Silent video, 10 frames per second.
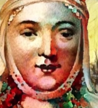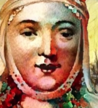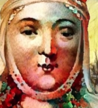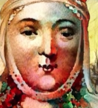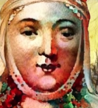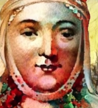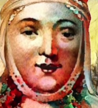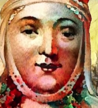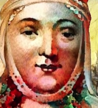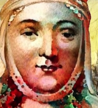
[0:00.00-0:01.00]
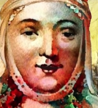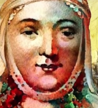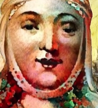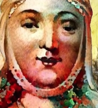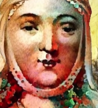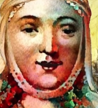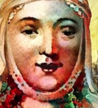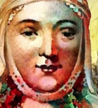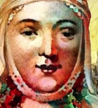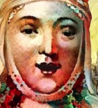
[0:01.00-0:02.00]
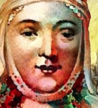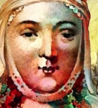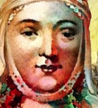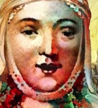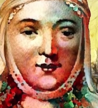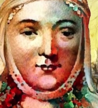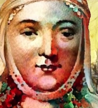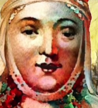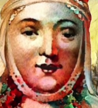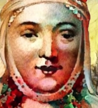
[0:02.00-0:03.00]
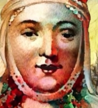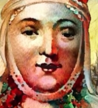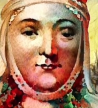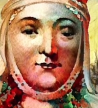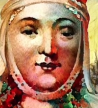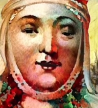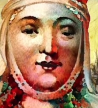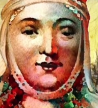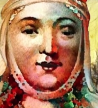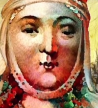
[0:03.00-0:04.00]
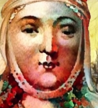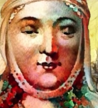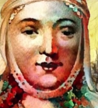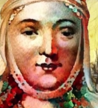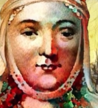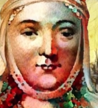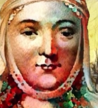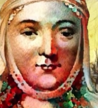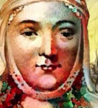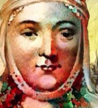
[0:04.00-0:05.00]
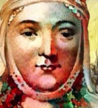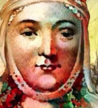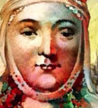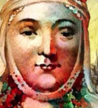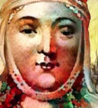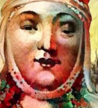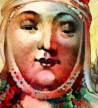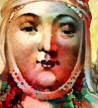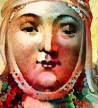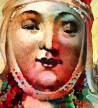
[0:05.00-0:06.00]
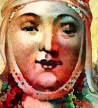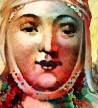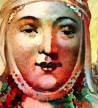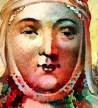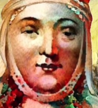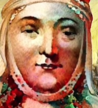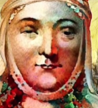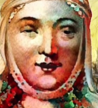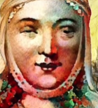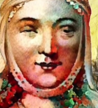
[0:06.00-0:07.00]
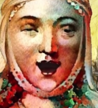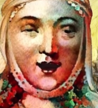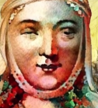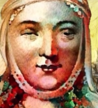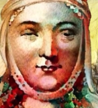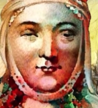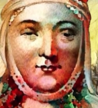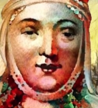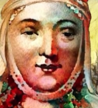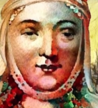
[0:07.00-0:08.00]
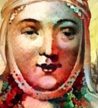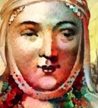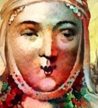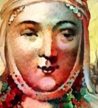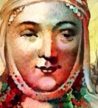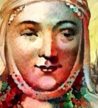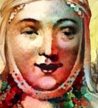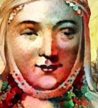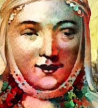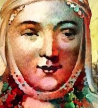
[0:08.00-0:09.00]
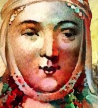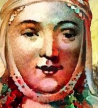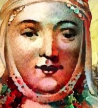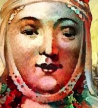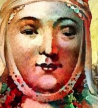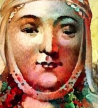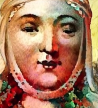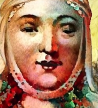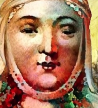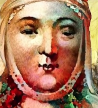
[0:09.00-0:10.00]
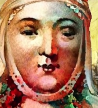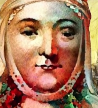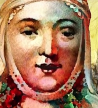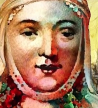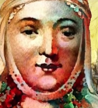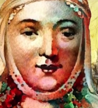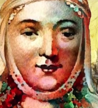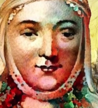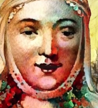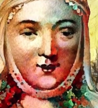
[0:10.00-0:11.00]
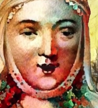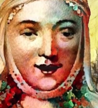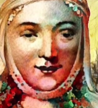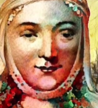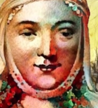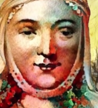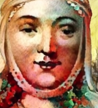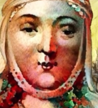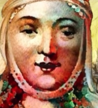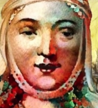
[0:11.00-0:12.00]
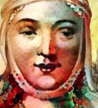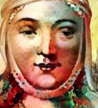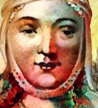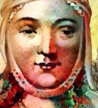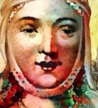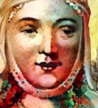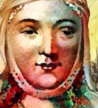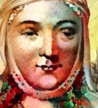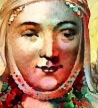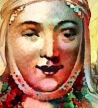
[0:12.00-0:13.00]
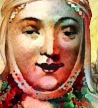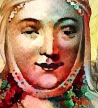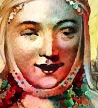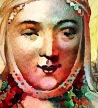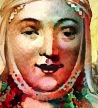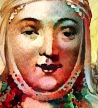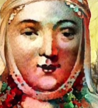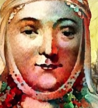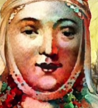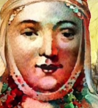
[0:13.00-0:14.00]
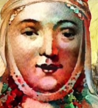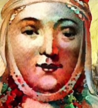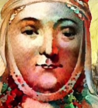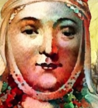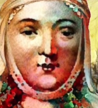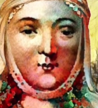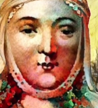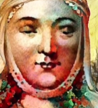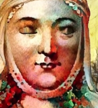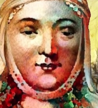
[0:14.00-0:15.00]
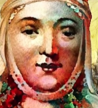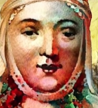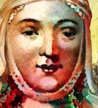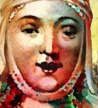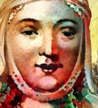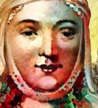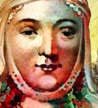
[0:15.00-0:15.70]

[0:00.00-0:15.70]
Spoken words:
It was here at this abbey in Fontevraud that I spent my last years. When I died in 1204, I was entombed next to the tomb effigy of my second husband, Henry II, close to that of my son Richard, and close to